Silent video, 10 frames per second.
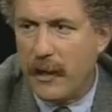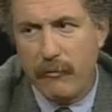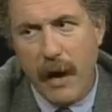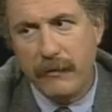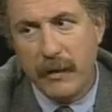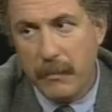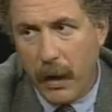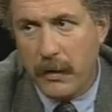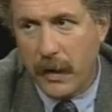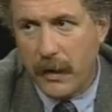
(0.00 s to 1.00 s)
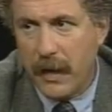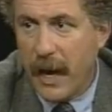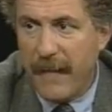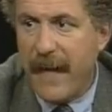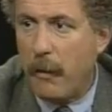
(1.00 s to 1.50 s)
after they arrived at Bundy,
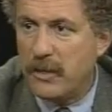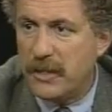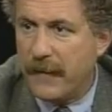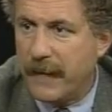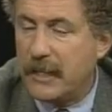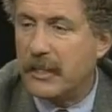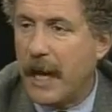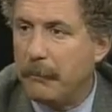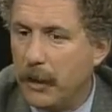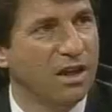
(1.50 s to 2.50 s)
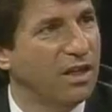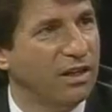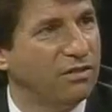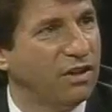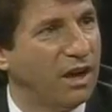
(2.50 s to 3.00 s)
and that was it. They stopped
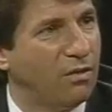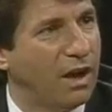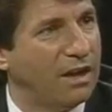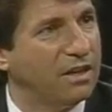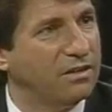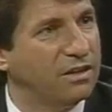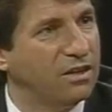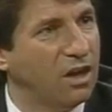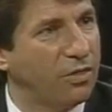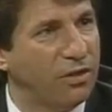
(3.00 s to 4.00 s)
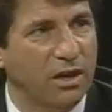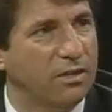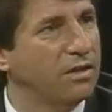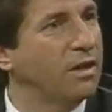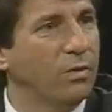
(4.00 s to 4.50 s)
looking. They sat around, they did
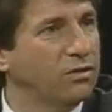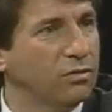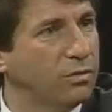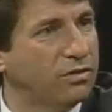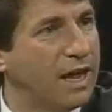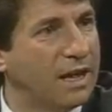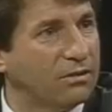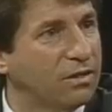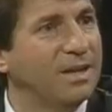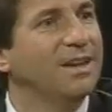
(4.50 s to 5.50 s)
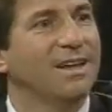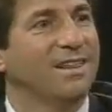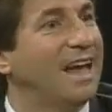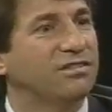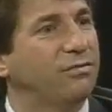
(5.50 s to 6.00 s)
nothing, and then they went to his house. For
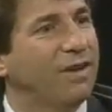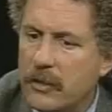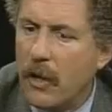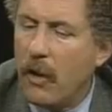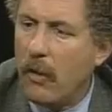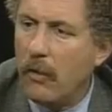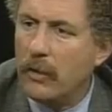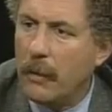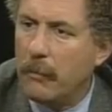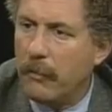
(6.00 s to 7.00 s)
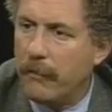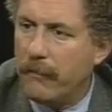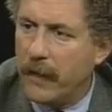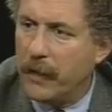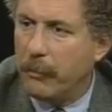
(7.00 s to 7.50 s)
instance, there's a whole number
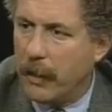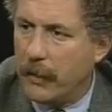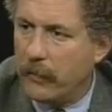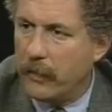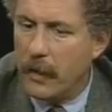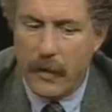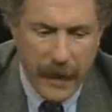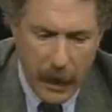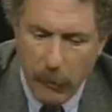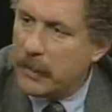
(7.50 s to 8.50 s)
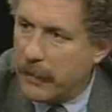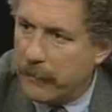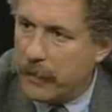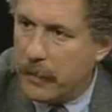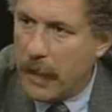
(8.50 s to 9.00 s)
of fingerprints that were
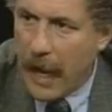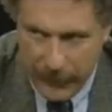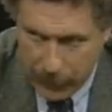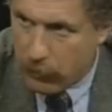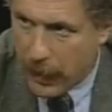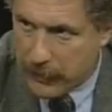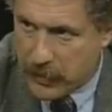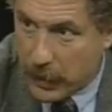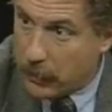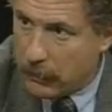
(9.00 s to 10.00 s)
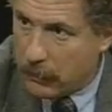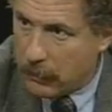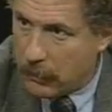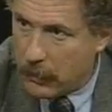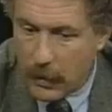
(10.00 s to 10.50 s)
lifted at the crime scene
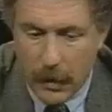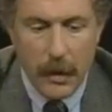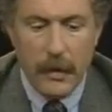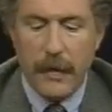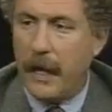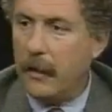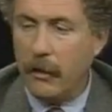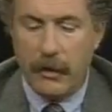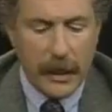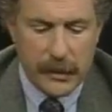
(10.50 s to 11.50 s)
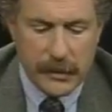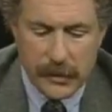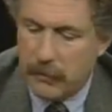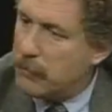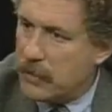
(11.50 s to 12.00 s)
that are not
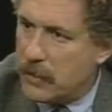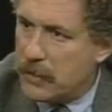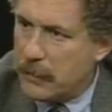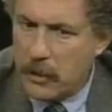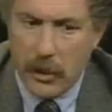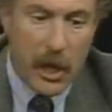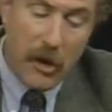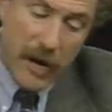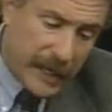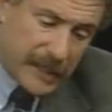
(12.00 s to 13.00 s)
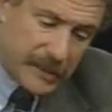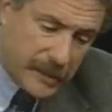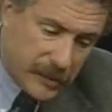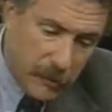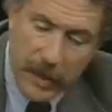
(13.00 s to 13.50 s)
consistent with Mr. Simpson and are not
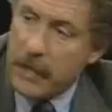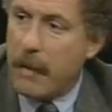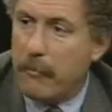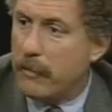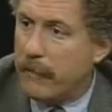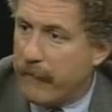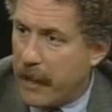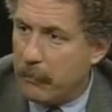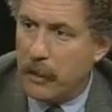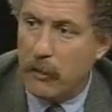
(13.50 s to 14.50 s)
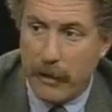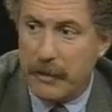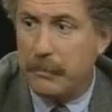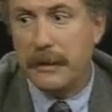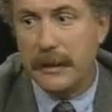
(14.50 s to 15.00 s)
consistent with any member of the family or
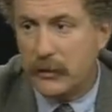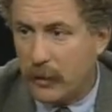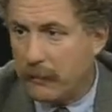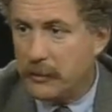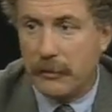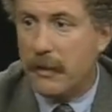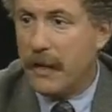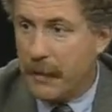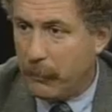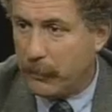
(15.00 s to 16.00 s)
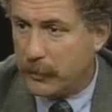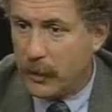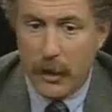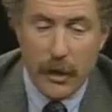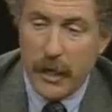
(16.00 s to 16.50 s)
any of the police officers or any of the
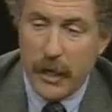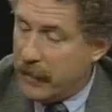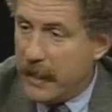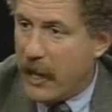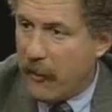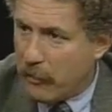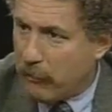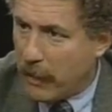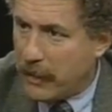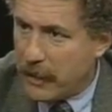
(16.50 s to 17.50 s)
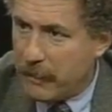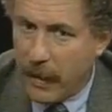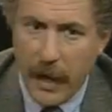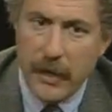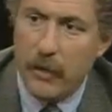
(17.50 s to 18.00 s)
neighbors. In the area right near the
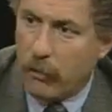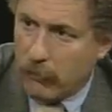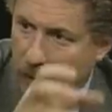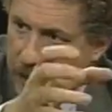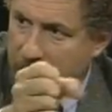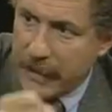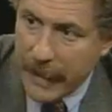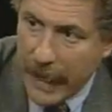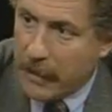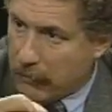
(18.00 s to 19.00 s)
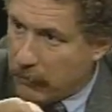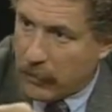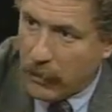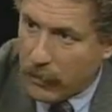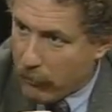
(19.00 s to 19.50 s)
body or right near the gate,
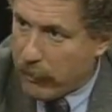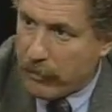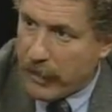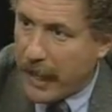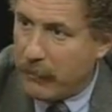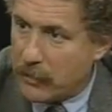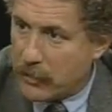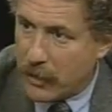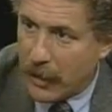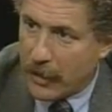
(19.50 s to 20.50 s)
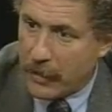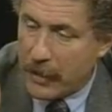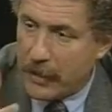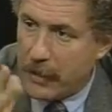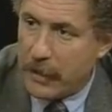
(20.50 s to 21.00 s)
you know, the rear gate, which
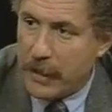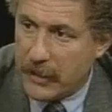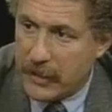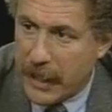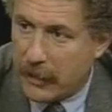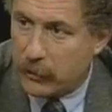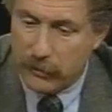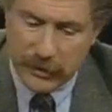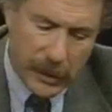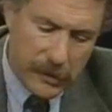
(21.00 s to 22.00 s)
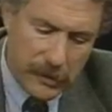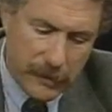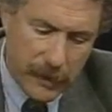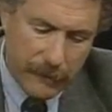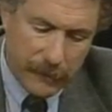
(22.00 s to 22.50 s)
the assailant or
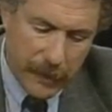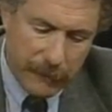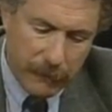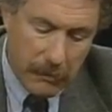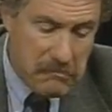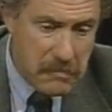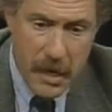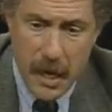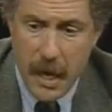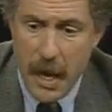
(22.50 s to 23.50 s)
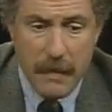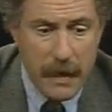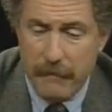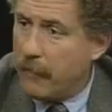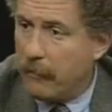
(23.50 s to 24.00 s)
assailants fled from,
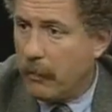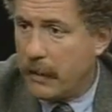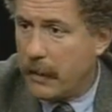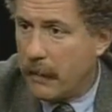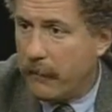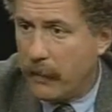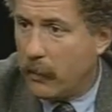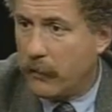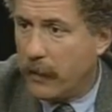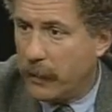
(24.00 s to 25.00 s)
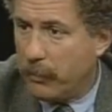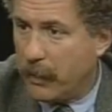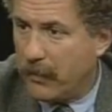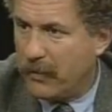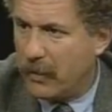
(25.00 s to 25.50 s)
they've never identified those
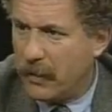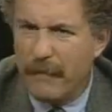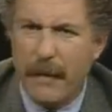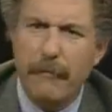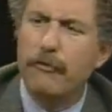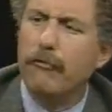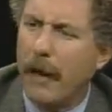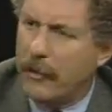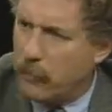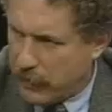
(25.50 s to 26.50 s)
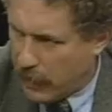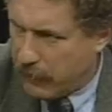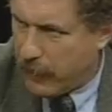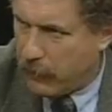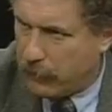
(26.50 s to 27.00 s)
fingerprints. They've never tried to
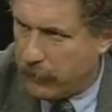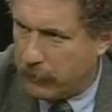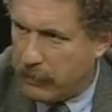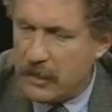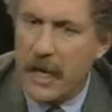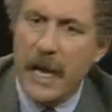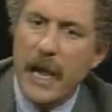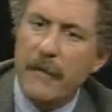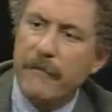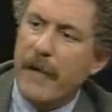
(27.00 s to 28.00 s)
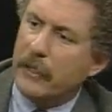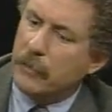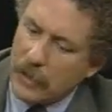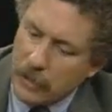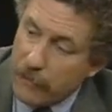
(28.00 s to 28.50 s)
identify those fingerprints. In
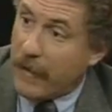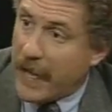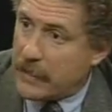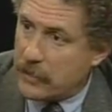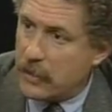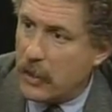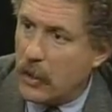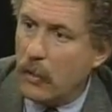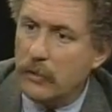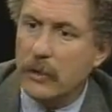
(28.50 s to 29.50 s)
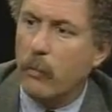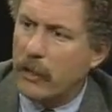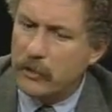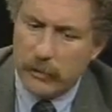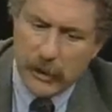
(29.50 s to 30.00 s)
fact, it was the defense who said,
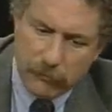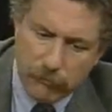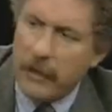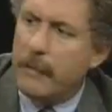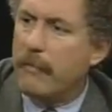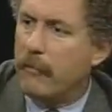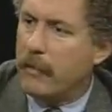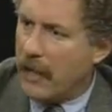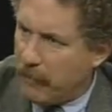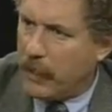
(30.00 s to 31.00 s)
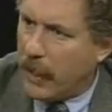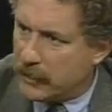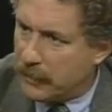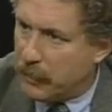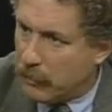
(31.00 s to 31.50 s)
why don't you at least run them through the
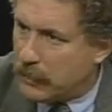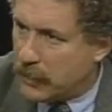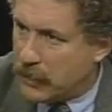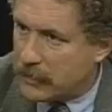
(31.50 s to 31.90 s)
FBI's computer